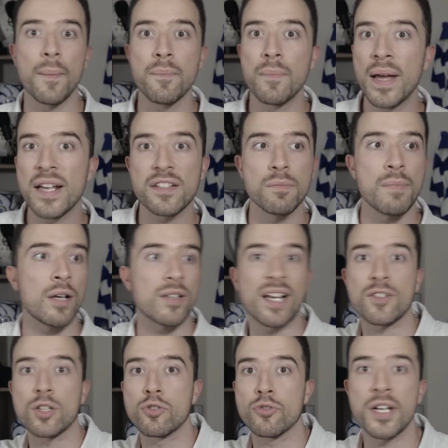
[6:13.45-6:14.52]
Mason Mount
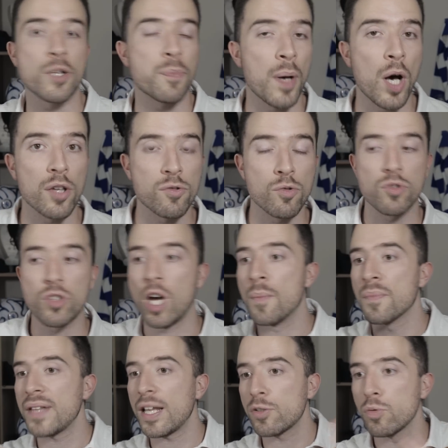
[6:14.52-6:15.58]
has agreed personal
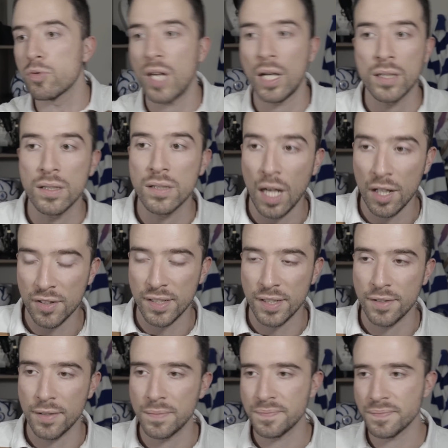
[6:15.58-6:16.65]
terms. That's all done and dusted.